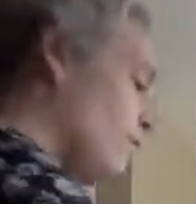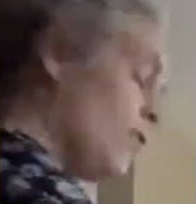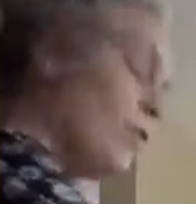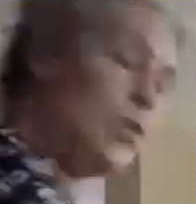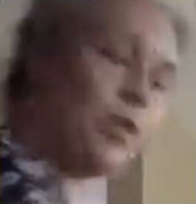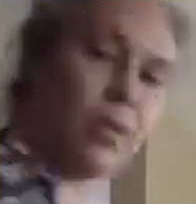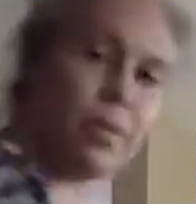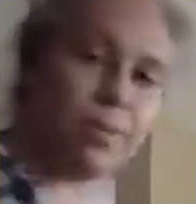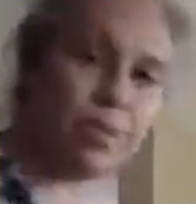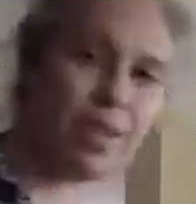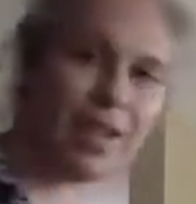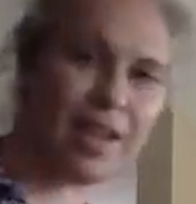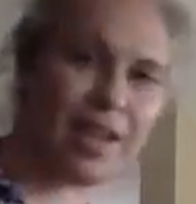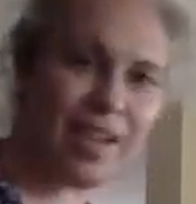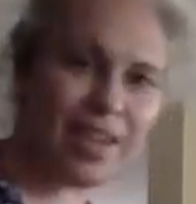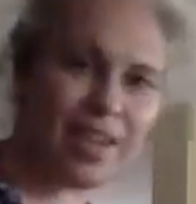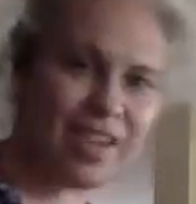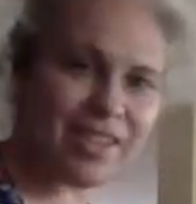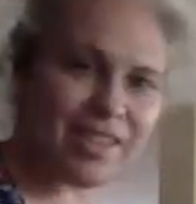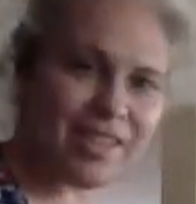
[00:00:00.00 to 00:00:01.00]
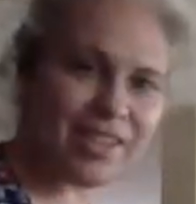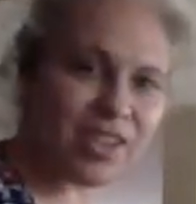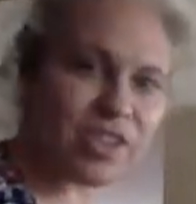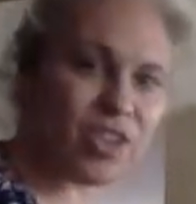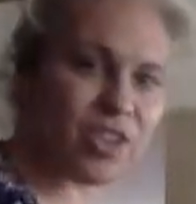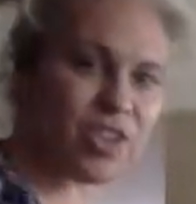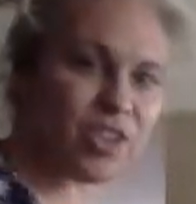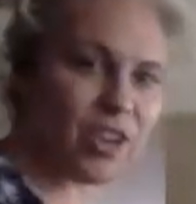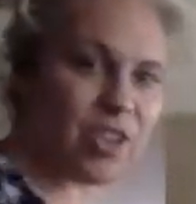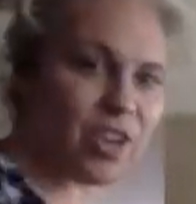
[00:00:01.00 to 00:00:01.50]
firmly and
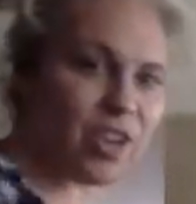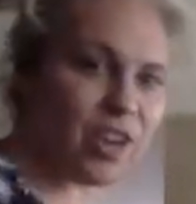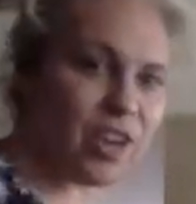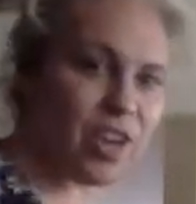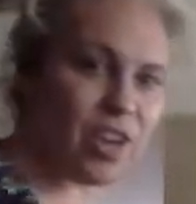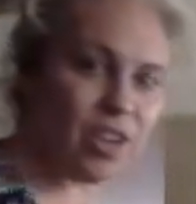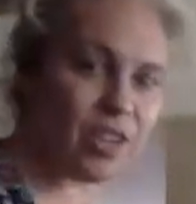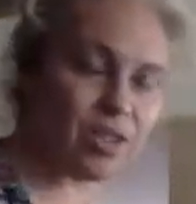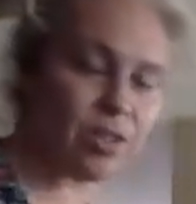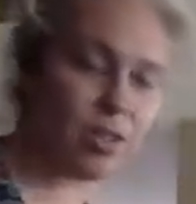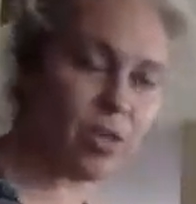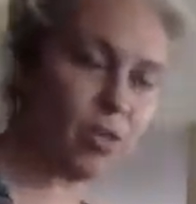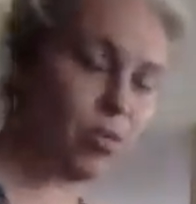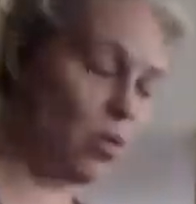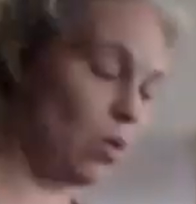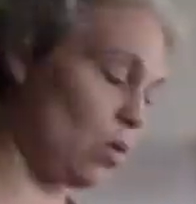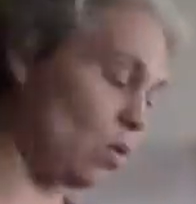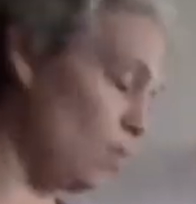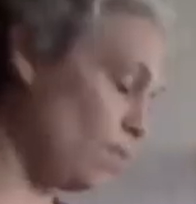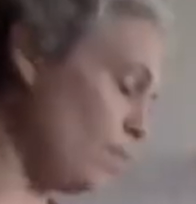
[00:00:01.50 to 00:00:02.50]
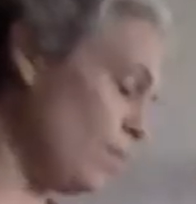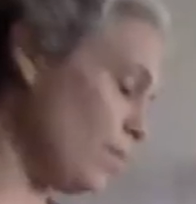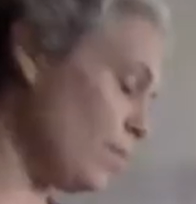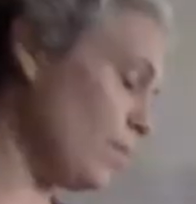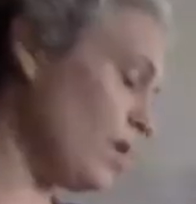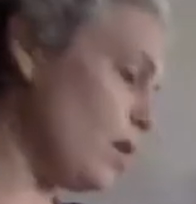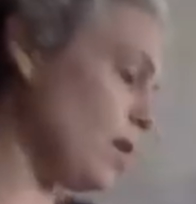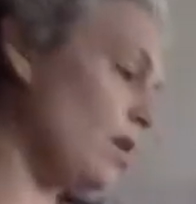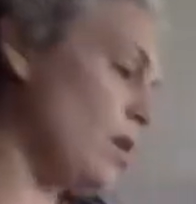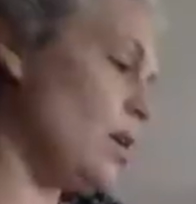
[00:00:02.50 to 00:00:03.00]
secure in its new home,
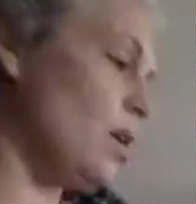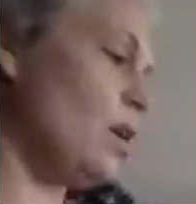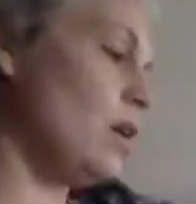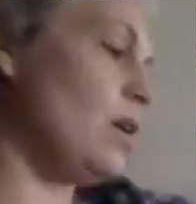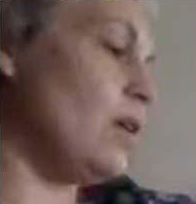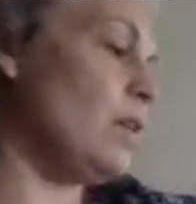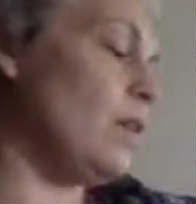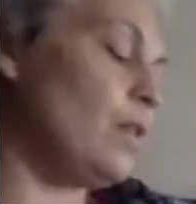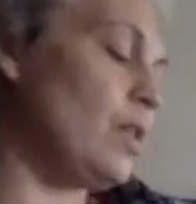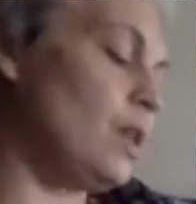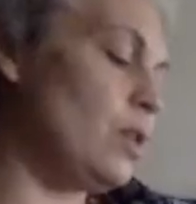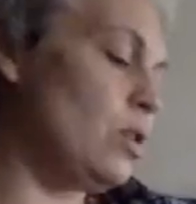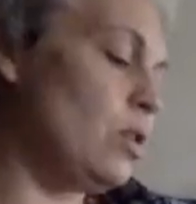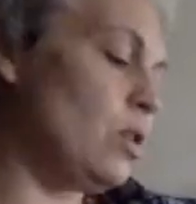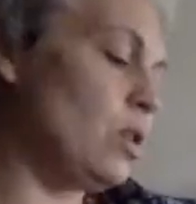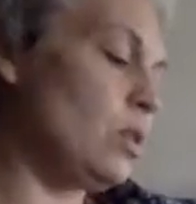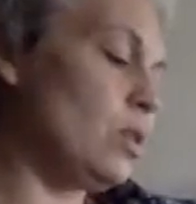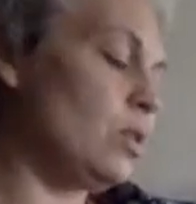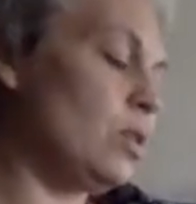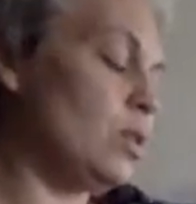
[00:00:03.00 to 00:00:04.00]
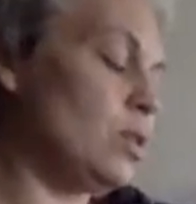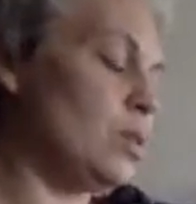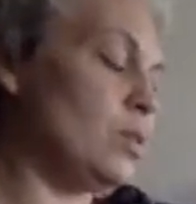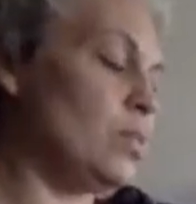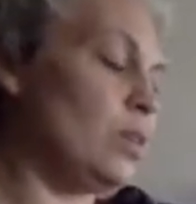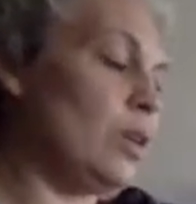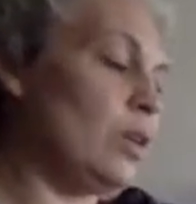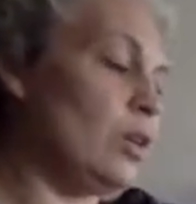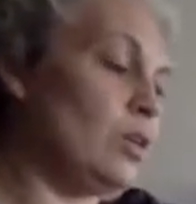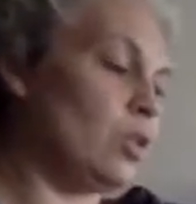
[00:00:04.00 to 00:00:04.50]
then you can
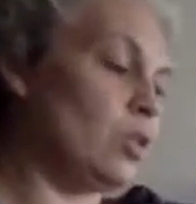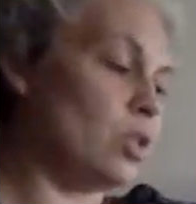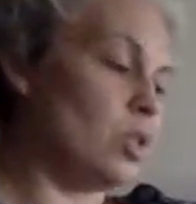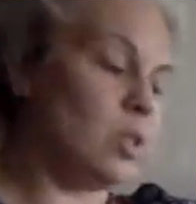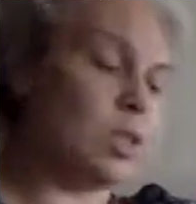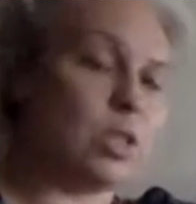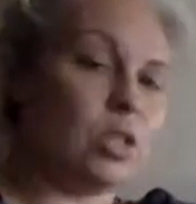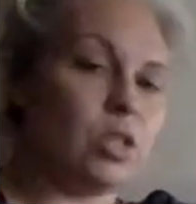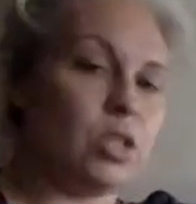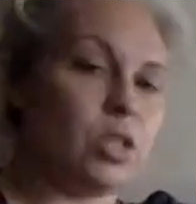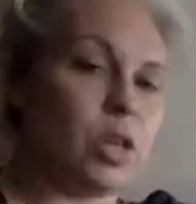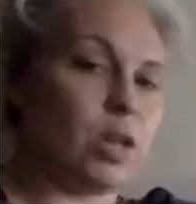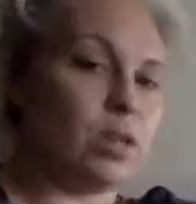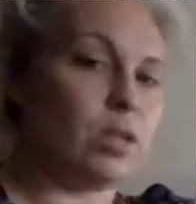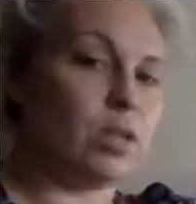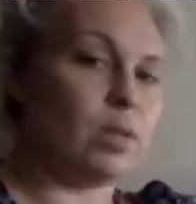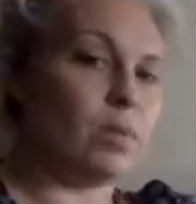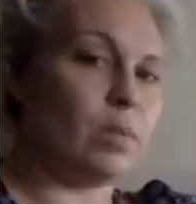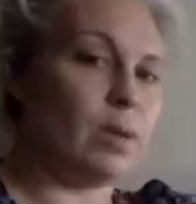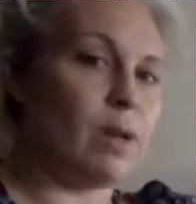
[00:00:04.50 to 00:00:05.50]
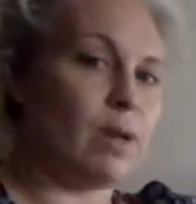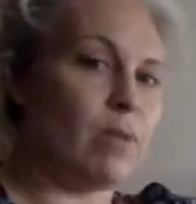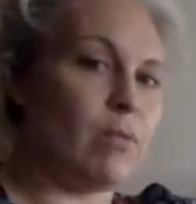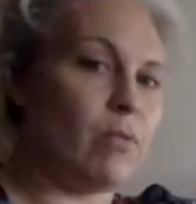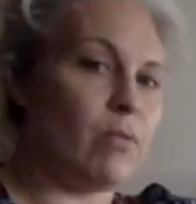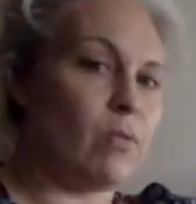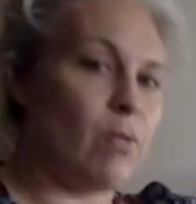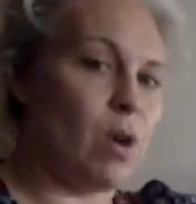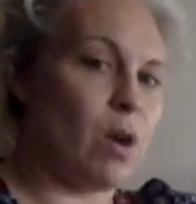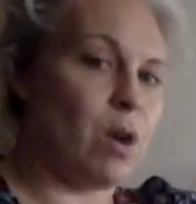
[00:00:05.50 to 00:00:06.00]
sprinkle just a gentle bit of
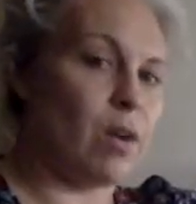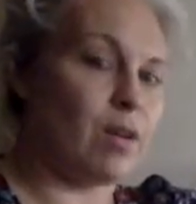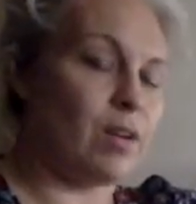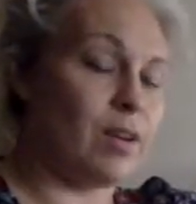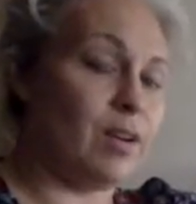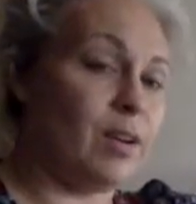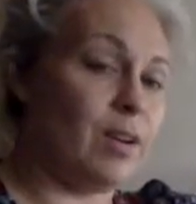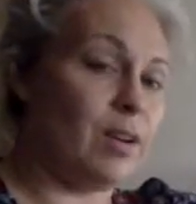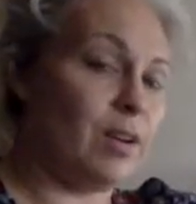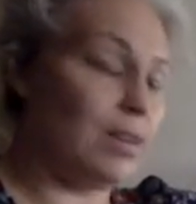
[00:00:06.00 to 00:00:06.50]
water